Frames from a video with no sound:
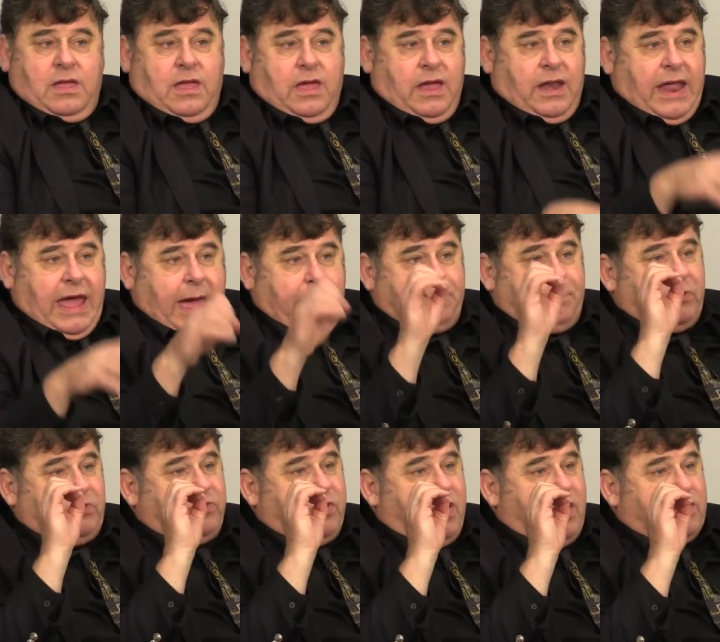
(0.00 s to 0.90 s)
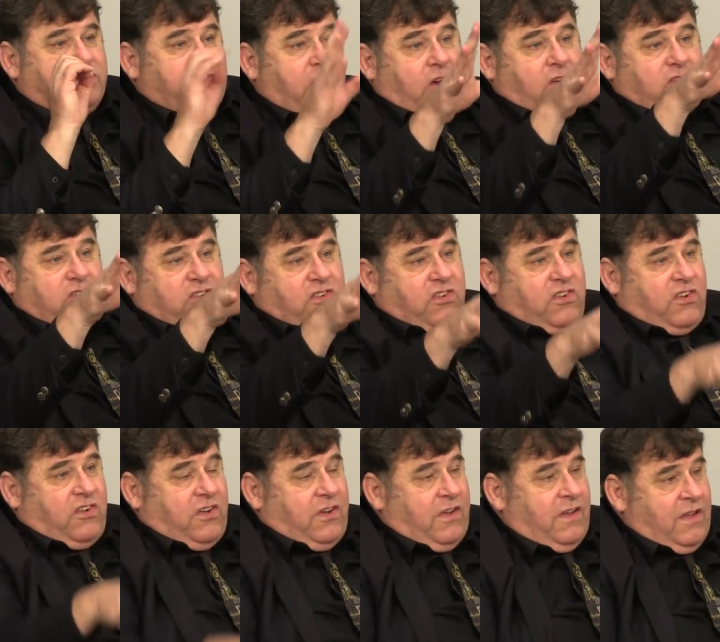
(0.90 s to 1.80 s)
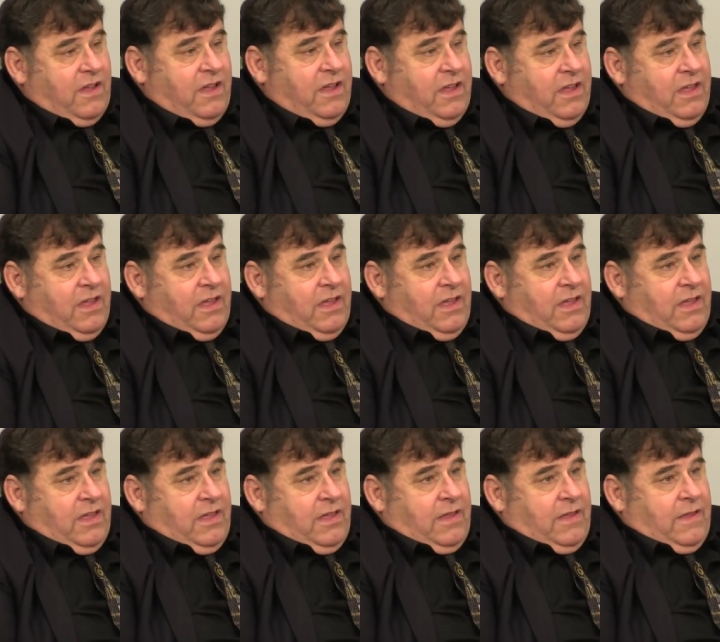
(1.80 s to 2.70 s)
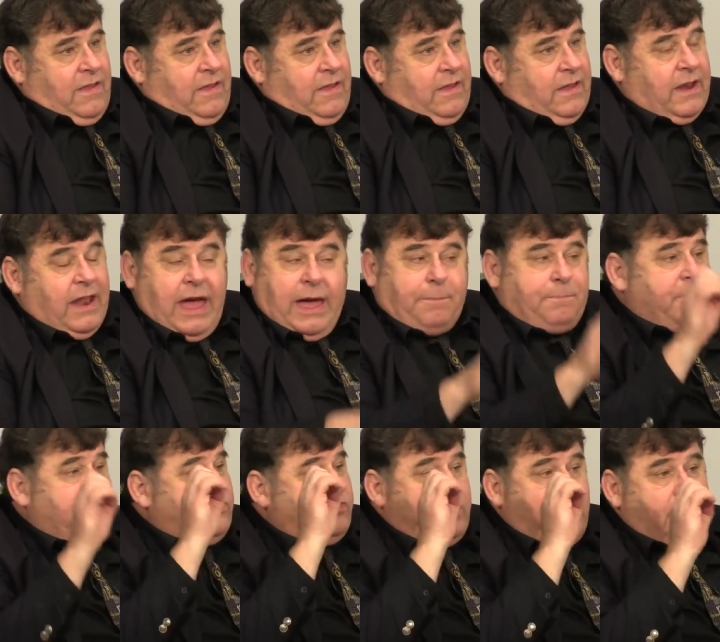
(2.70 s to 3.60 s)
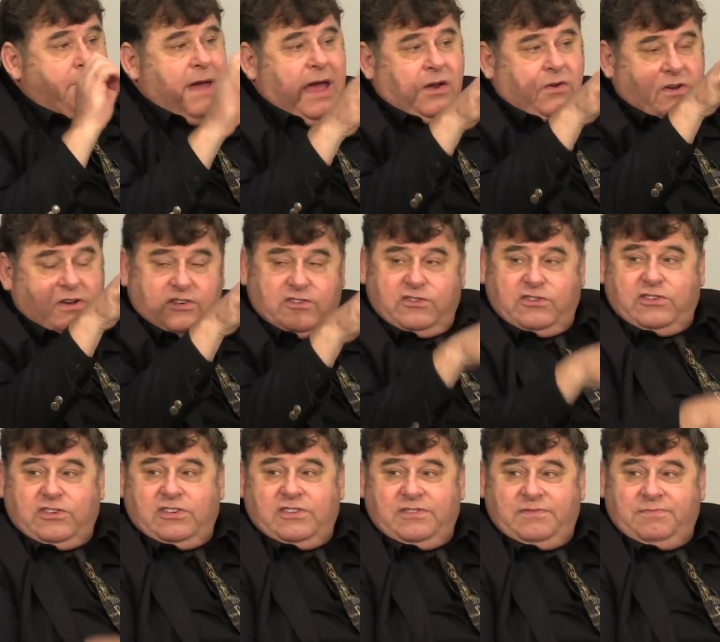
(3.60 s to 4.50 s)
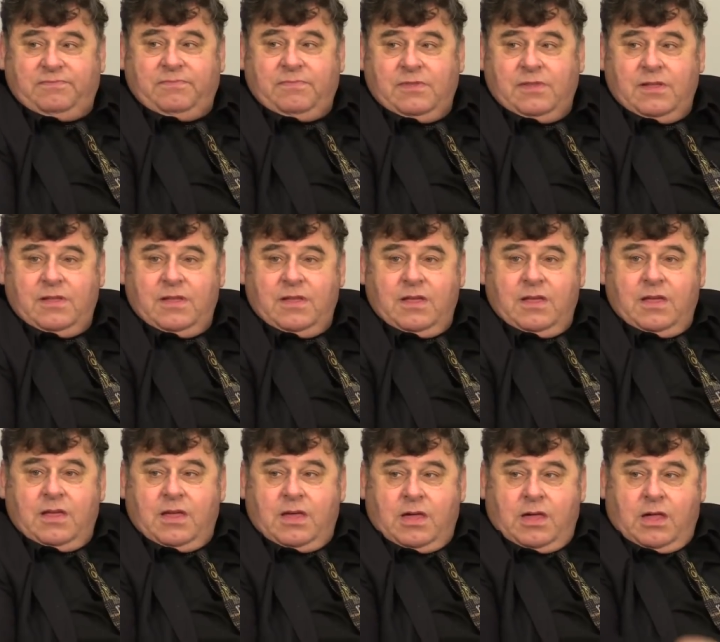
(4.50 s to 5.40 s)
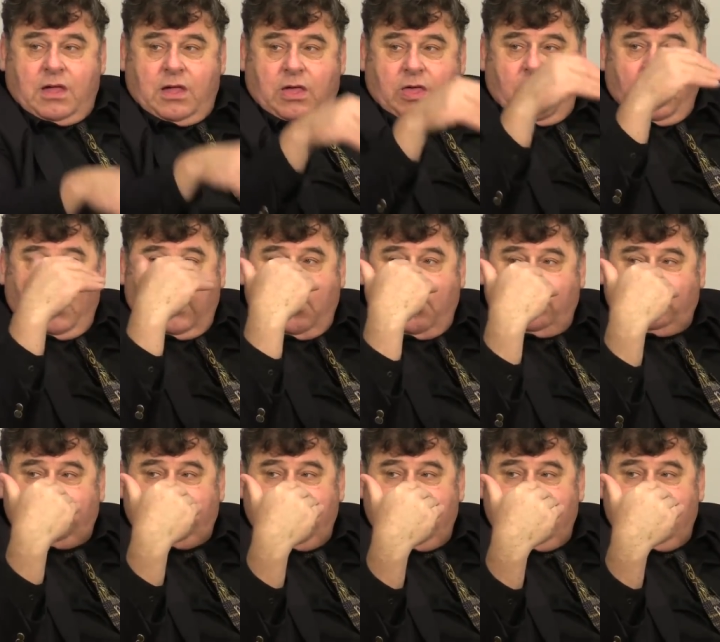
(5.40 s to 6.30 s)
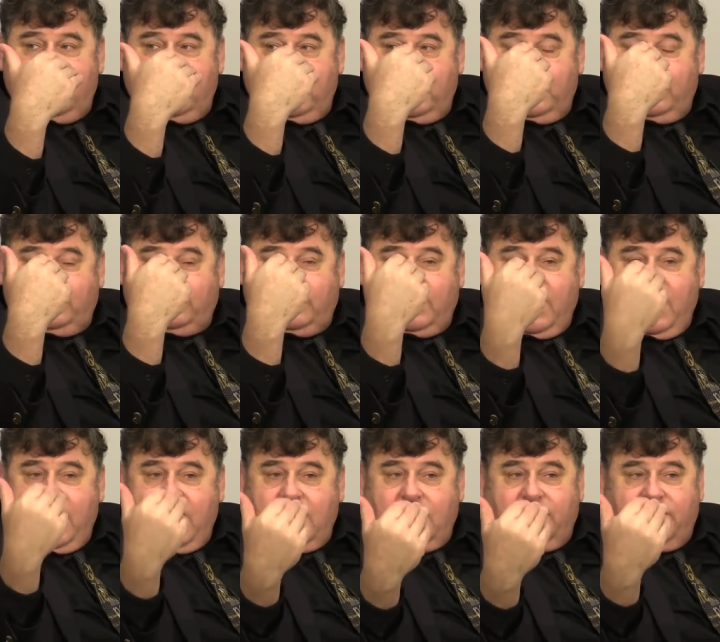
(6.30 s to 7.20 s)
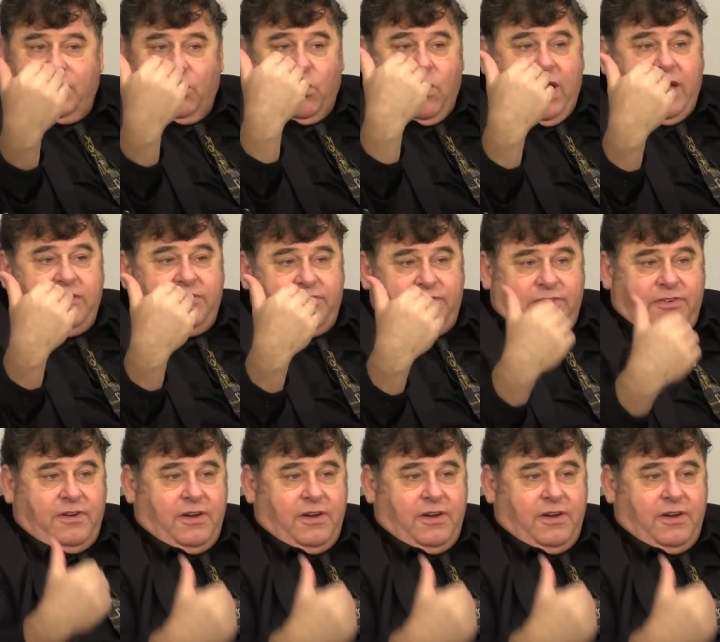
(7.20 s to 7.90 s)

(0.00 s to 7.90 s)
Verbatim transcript: It happens in a church. It happens in a marriage. The husband is the head of the wife,